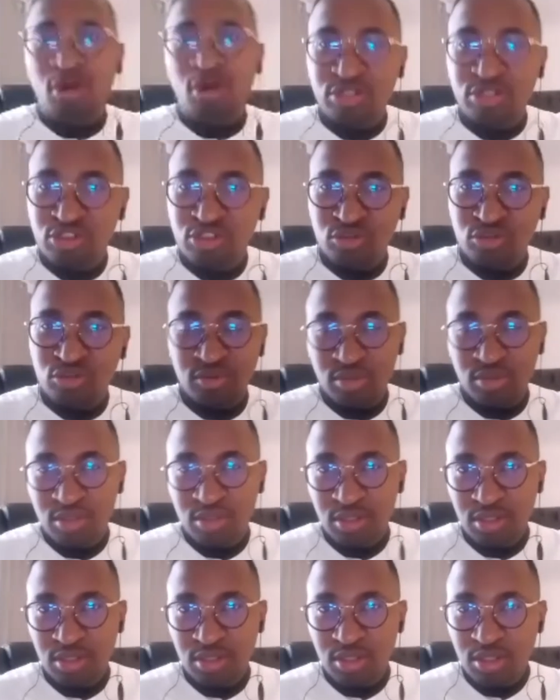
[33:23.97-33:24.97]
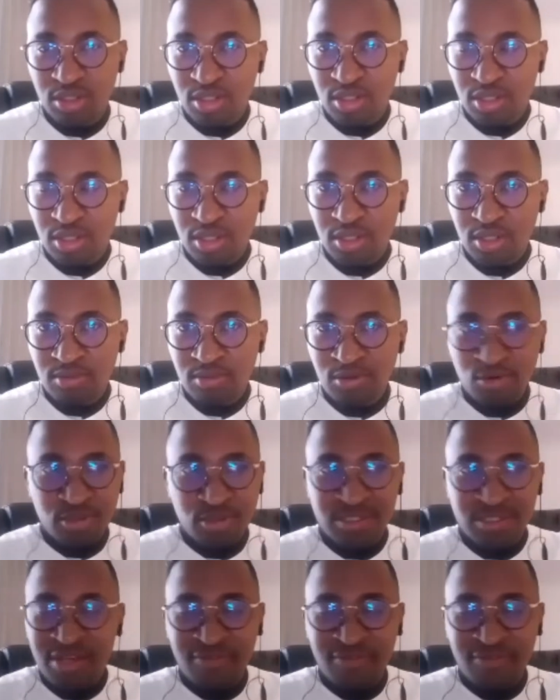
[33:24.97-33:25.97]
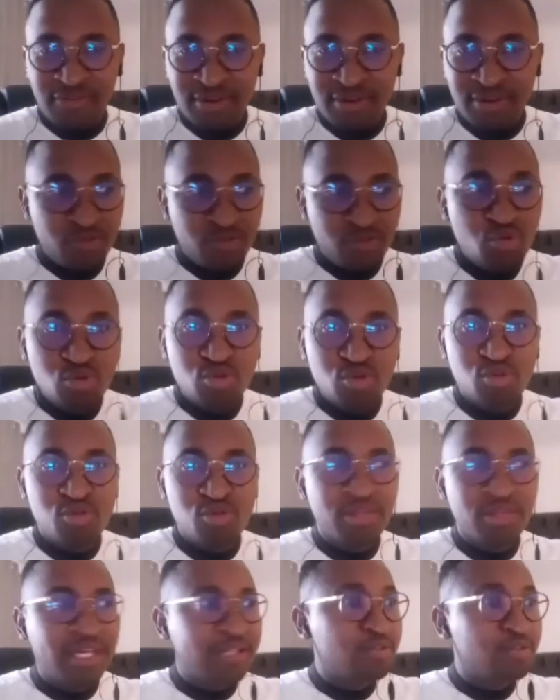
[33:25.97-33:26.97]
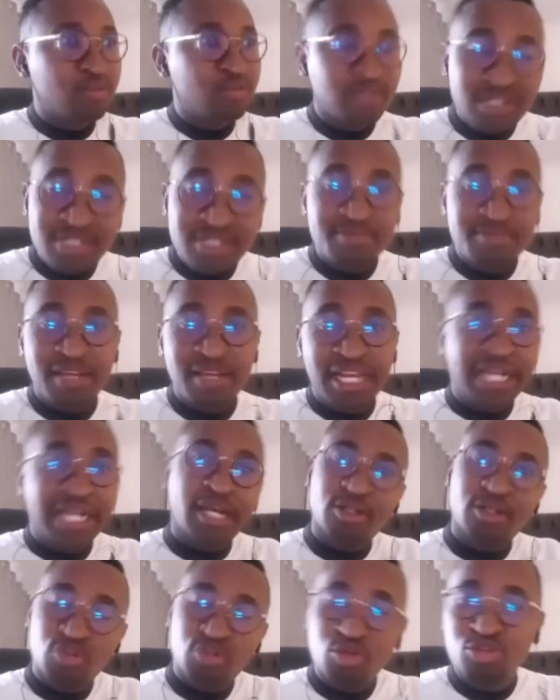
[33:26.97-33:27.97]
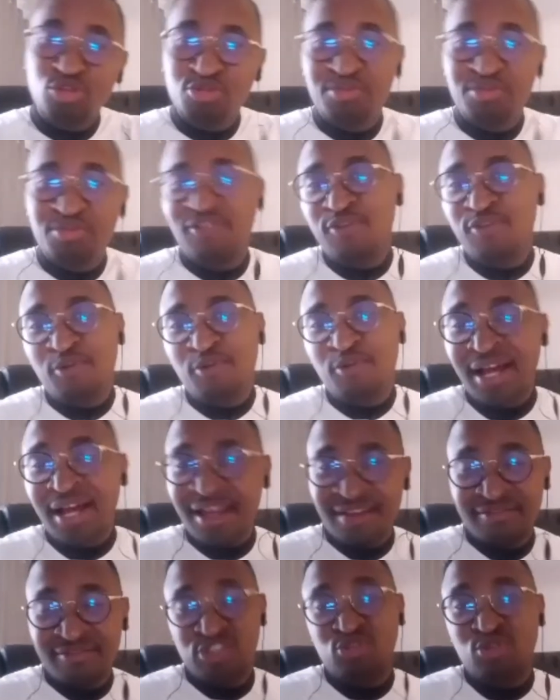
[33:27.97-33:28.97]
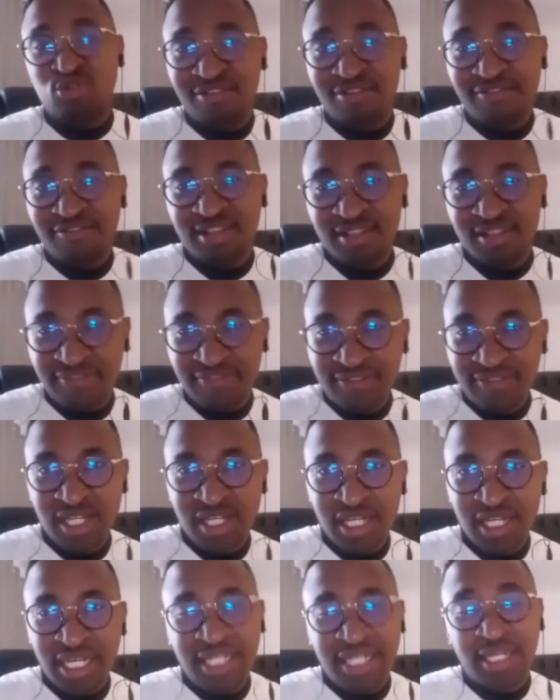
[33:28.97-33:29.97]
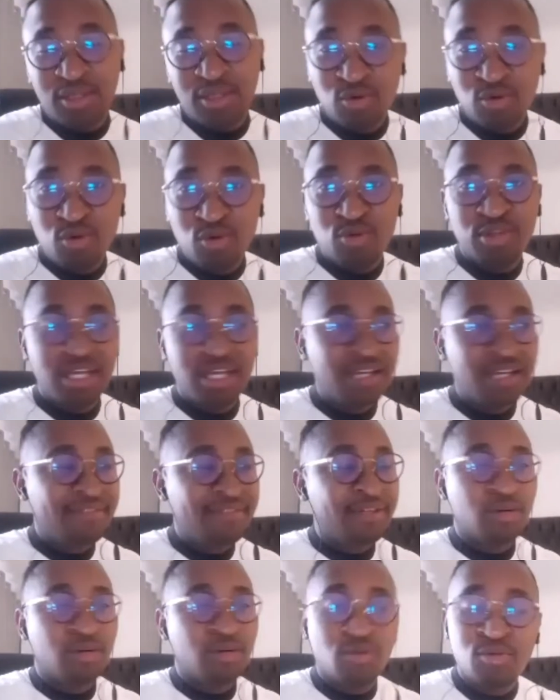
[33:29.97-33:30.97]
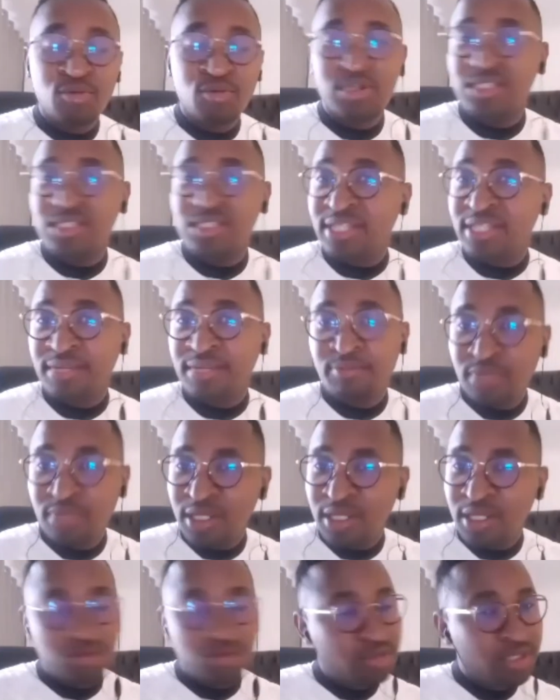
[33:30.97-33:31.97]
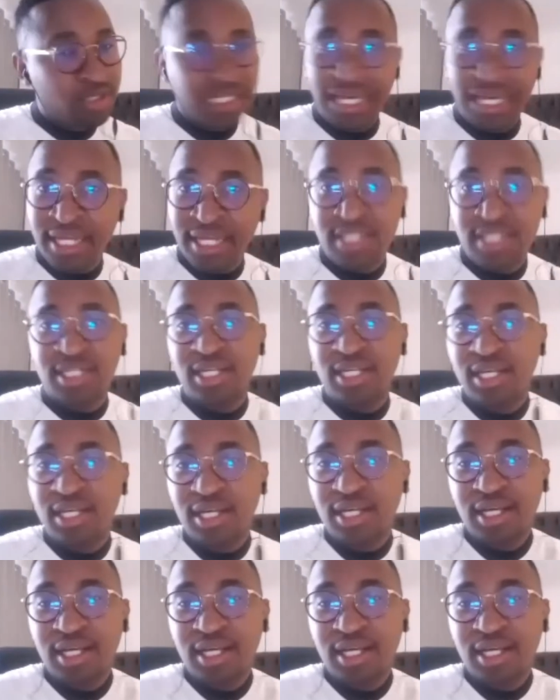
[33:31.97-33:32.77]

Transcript: I got you. Mm. Because if, if you know that, no, this man, like I told you before, I have a strong father figure and I know that if I go and stay, hey, dad,